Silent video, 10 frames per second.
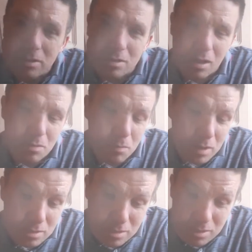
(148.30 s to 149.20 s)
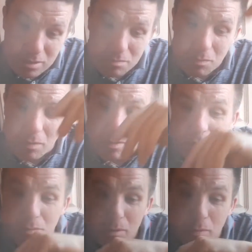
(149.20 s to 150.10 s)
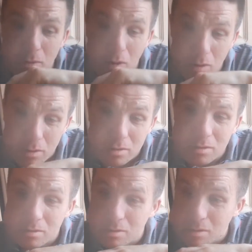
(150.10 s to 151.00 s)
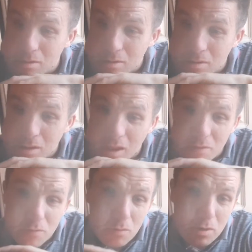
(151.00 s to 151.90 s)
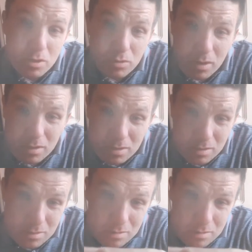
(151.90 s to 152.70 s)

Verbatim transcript: kind of messages maybe some people aren't have no interest